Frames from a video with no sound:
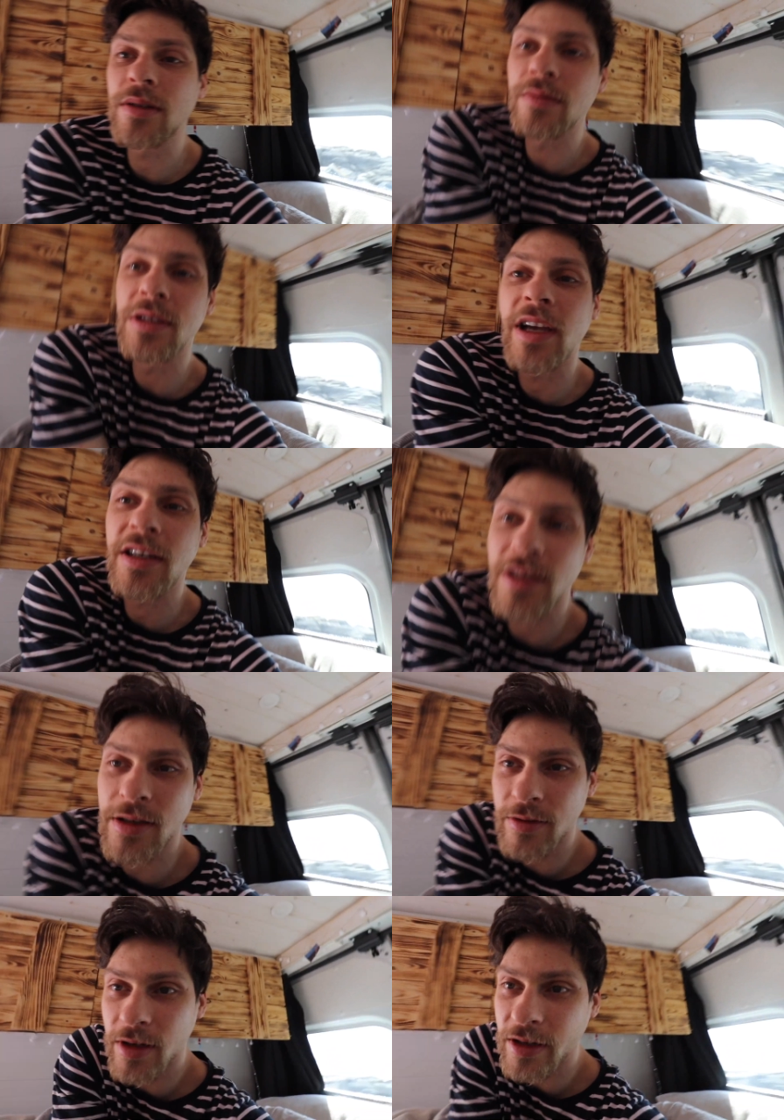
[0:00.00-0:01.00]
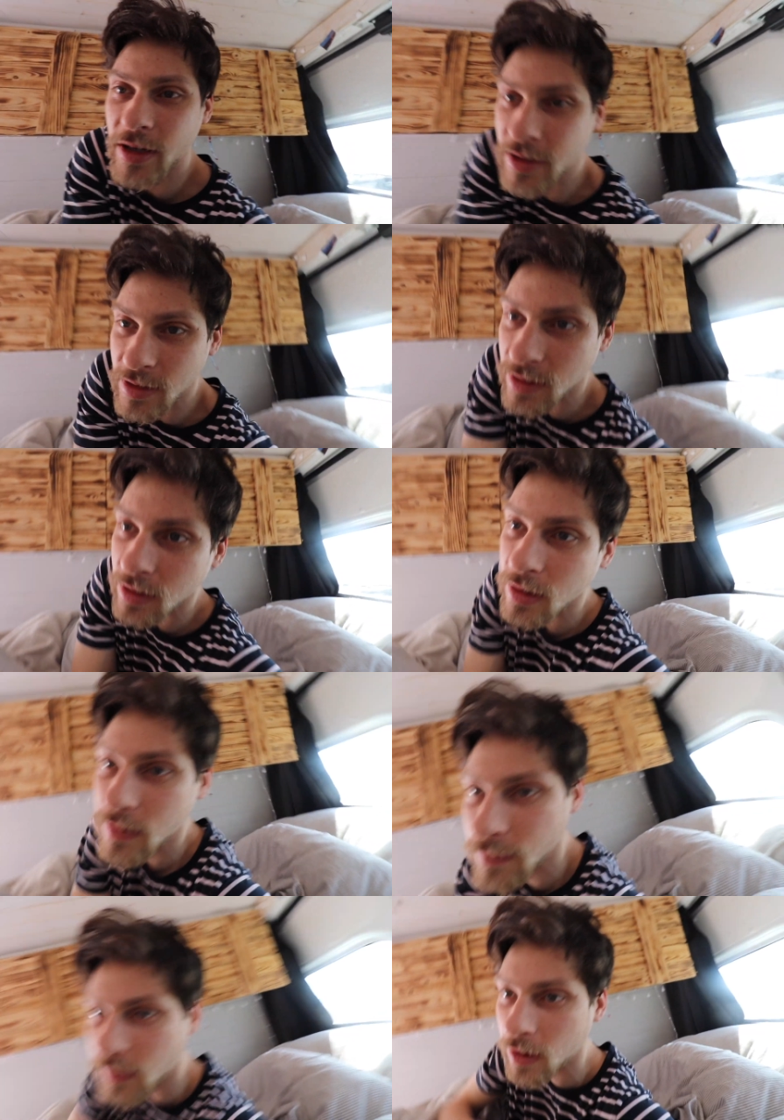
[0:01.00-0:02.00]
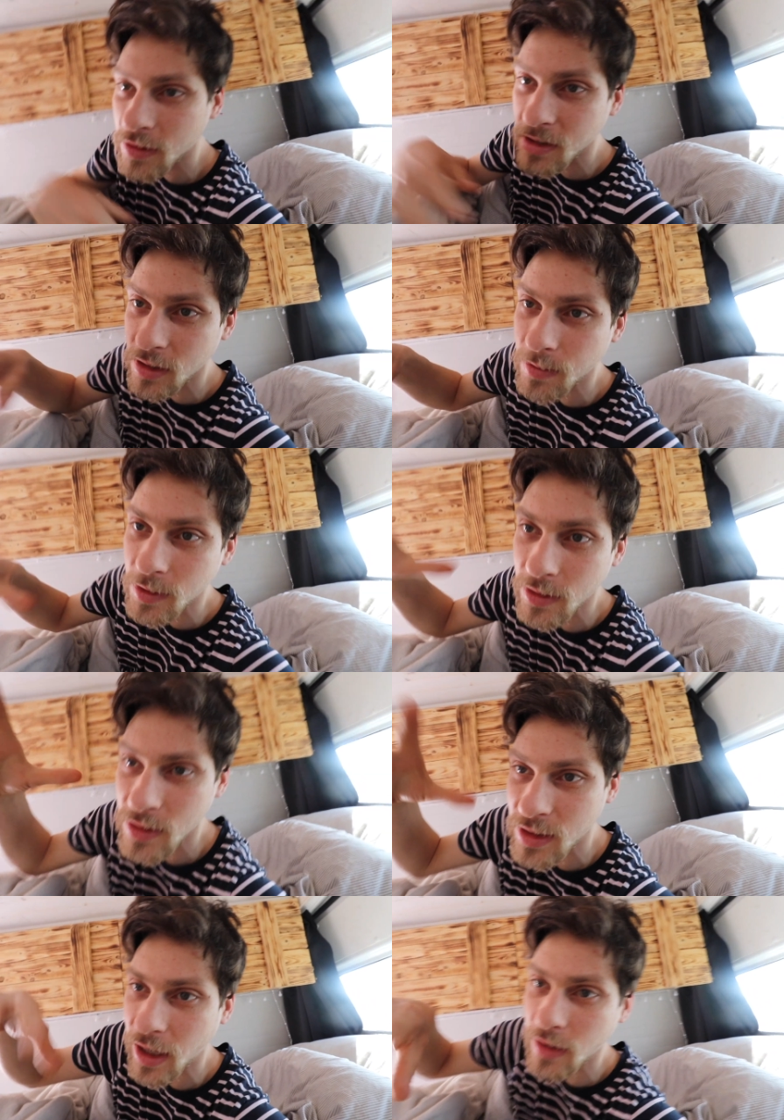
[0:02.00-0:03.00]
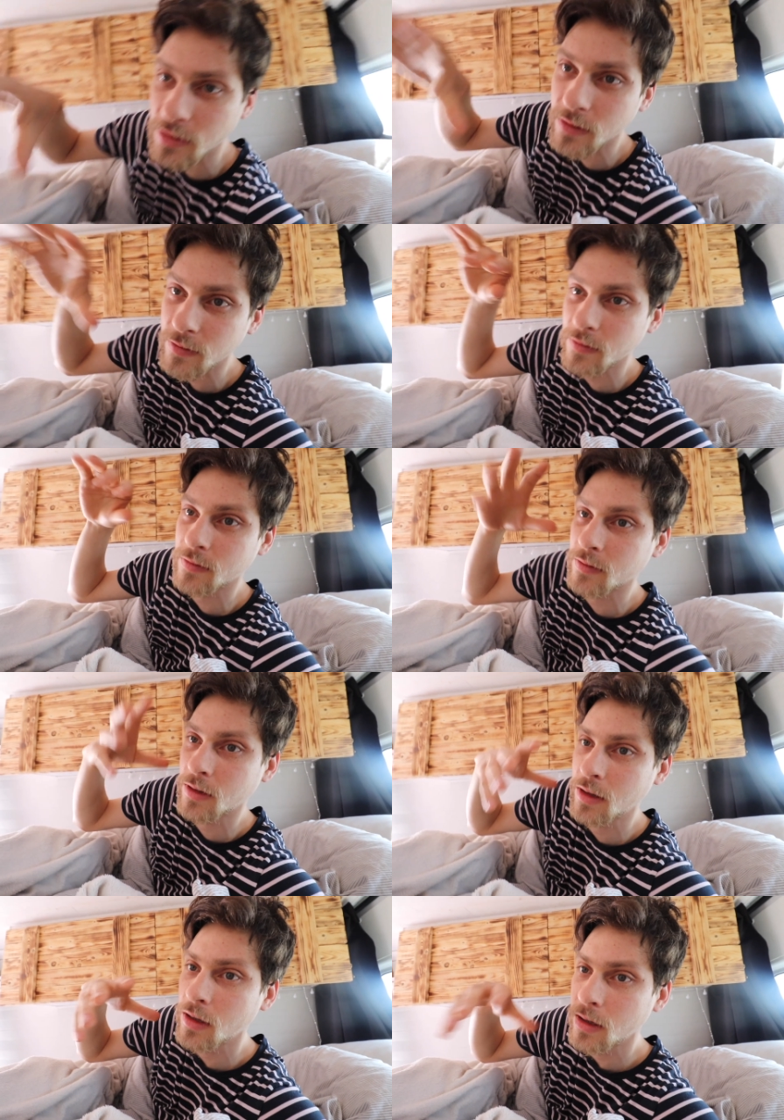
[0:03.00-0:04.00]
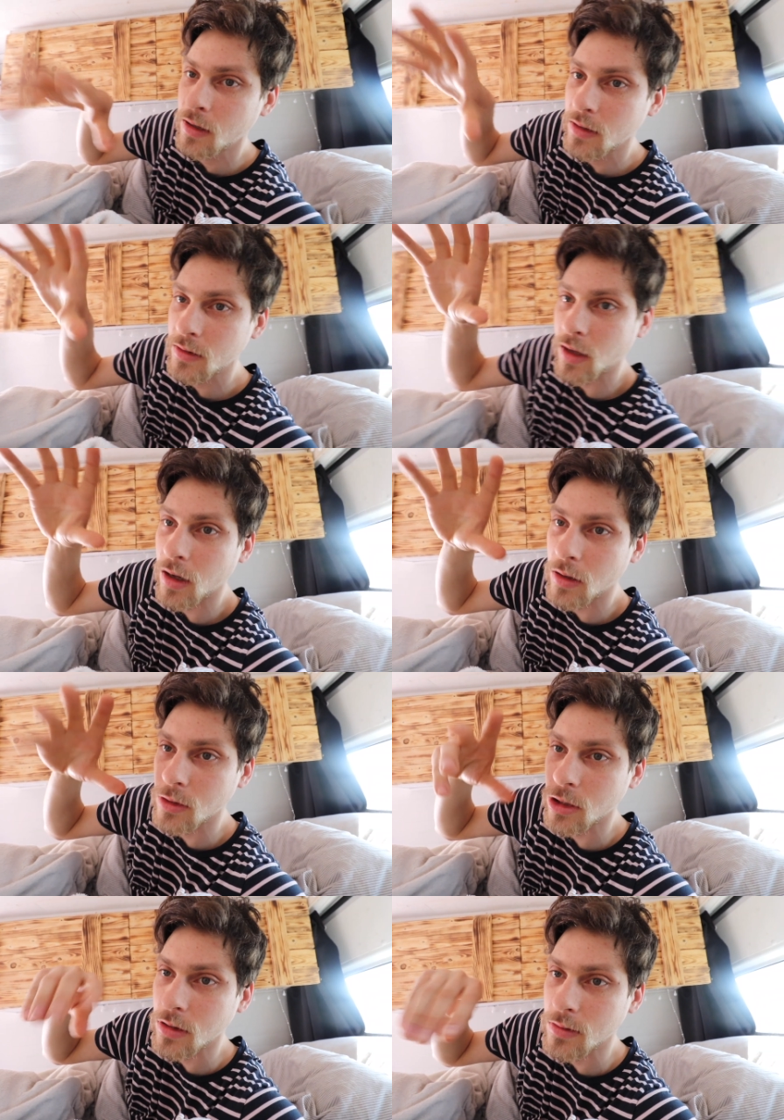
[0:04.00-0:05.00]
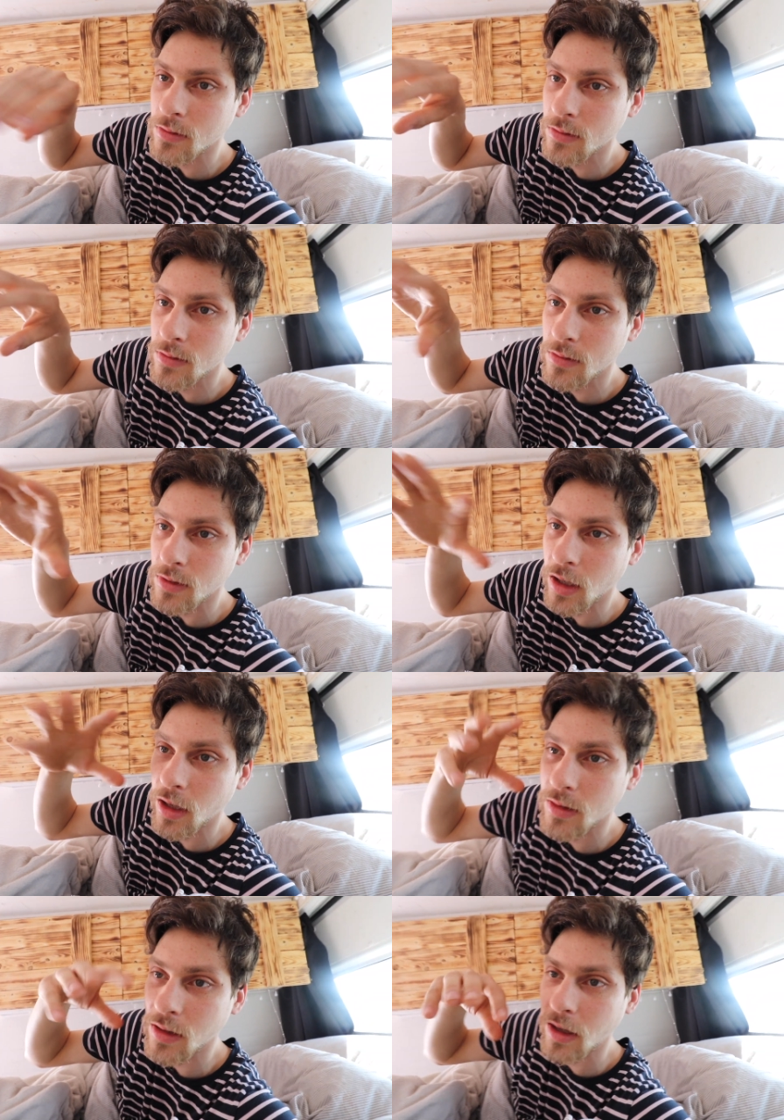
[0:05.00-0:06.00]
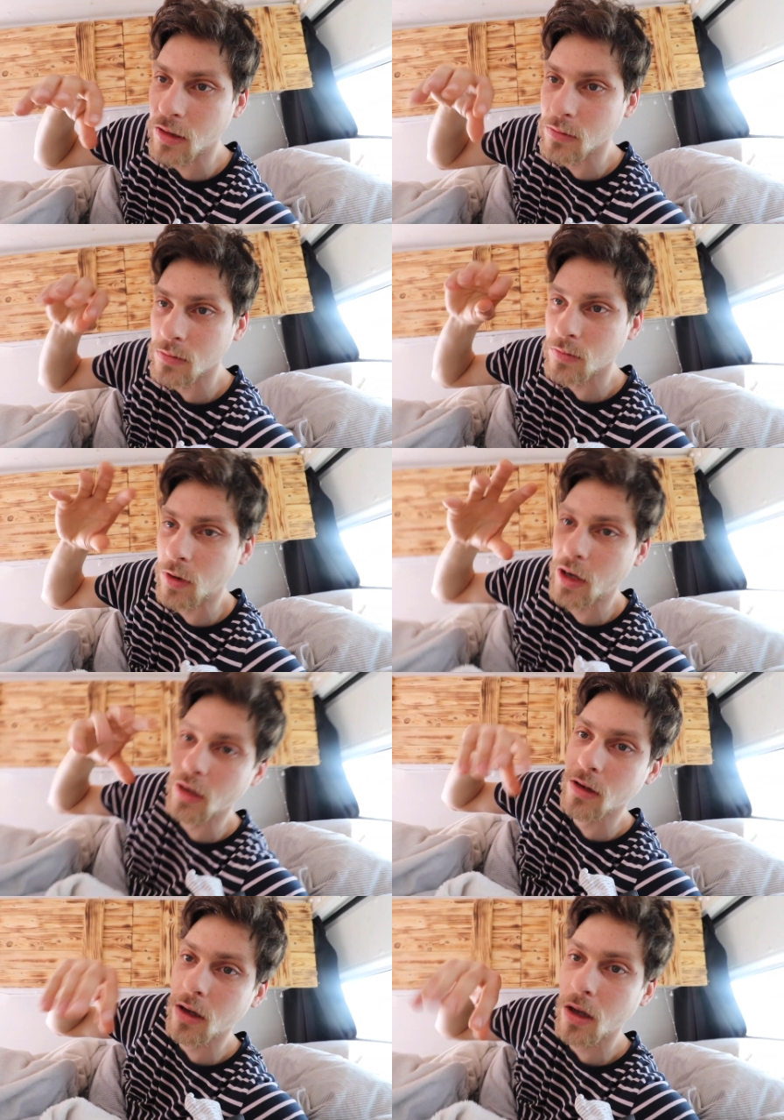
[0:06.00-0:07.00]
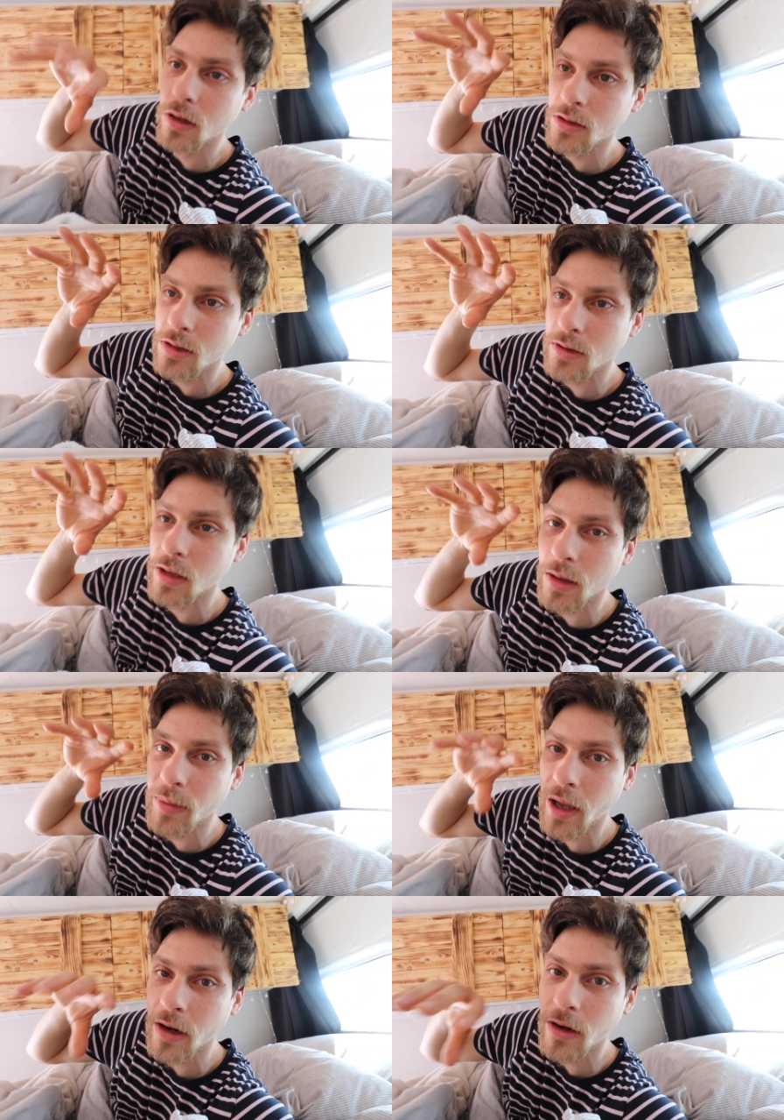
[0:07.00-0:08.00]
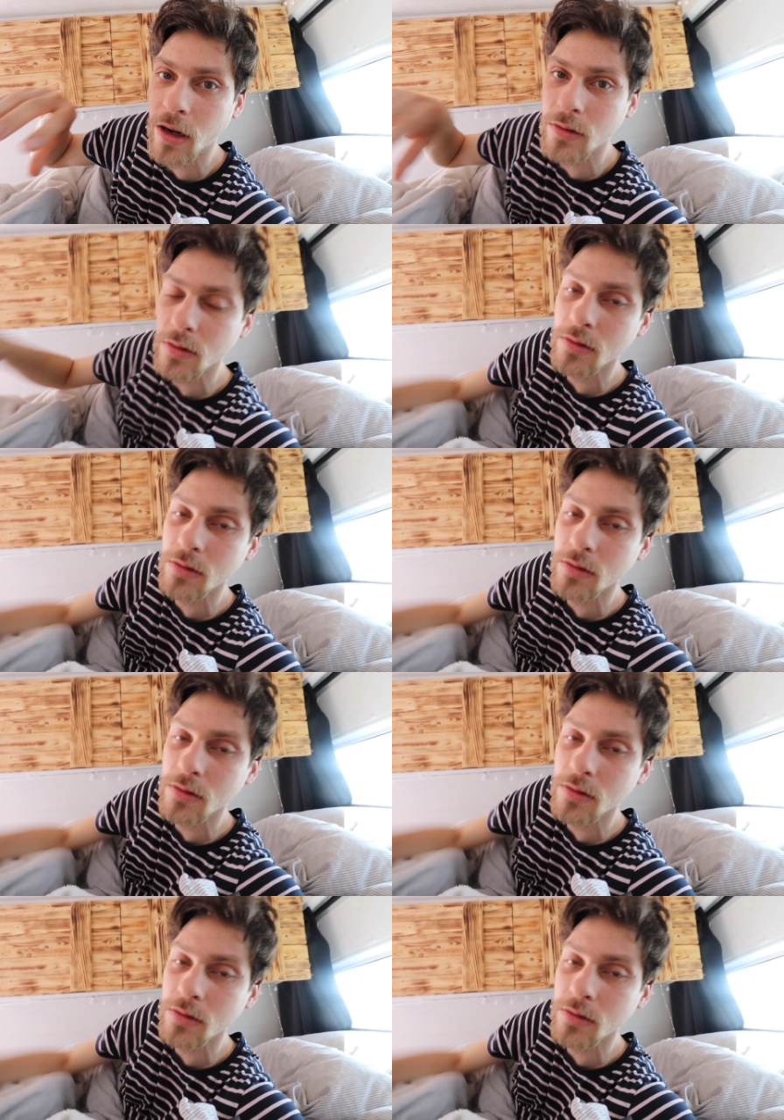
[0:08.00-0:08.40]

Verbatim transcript: it was actually really nice to fall asleep to the sounds of the ocean and whining dogs in the background.